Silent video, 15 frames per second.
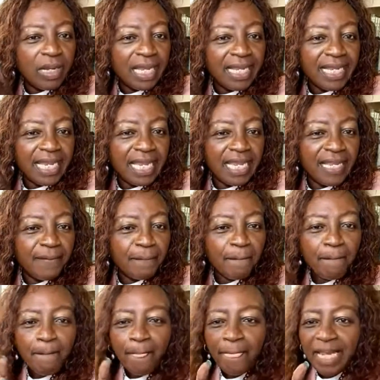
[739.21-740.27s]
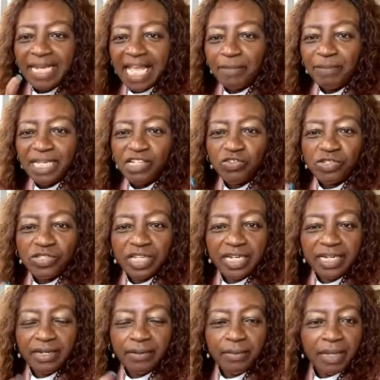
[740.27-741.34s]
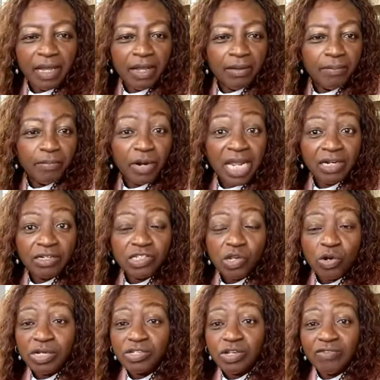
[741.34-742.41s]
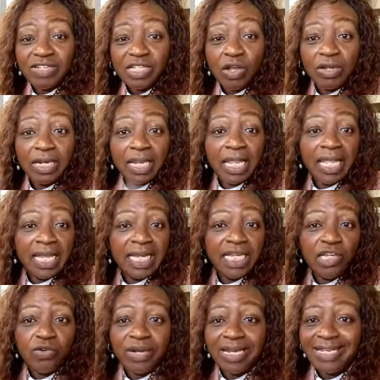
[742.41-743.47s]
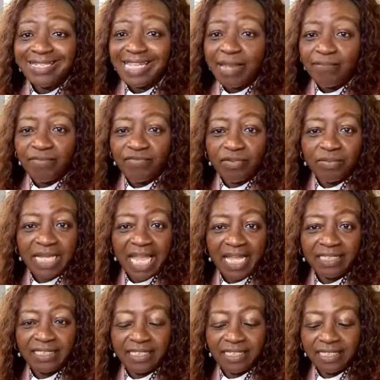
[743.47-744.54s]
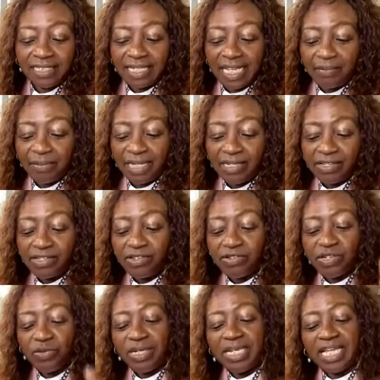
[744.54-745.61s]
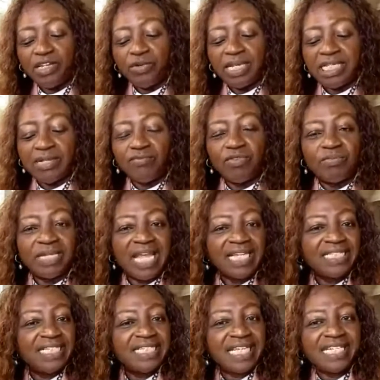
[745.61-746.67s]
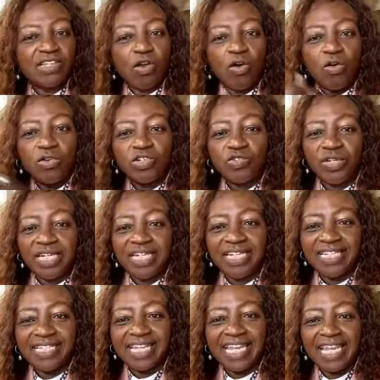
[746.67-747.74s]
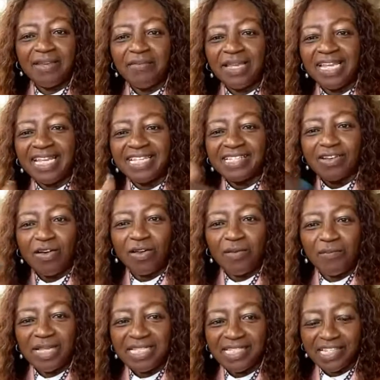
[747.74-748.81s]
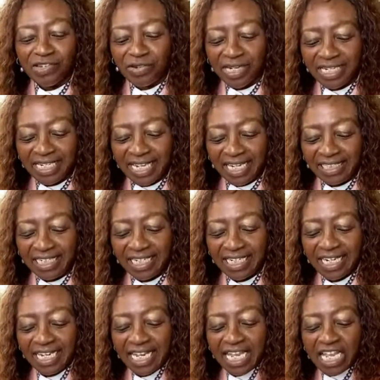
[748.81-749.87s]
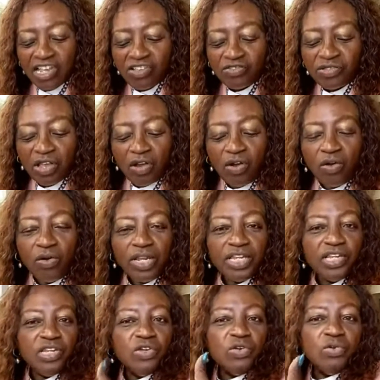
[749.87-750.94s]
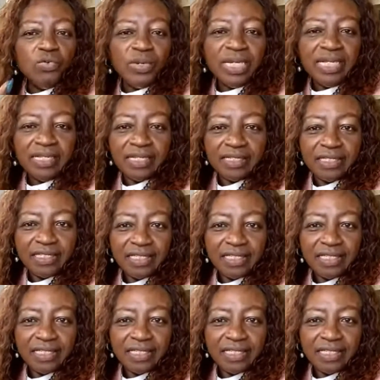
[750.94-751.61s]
again, not because you're selling products or a service online, you're exempt from taxes. Not because you're doing that, you're exempt from taxes. It's all treated the same. It's all a business you're conducting. So you will.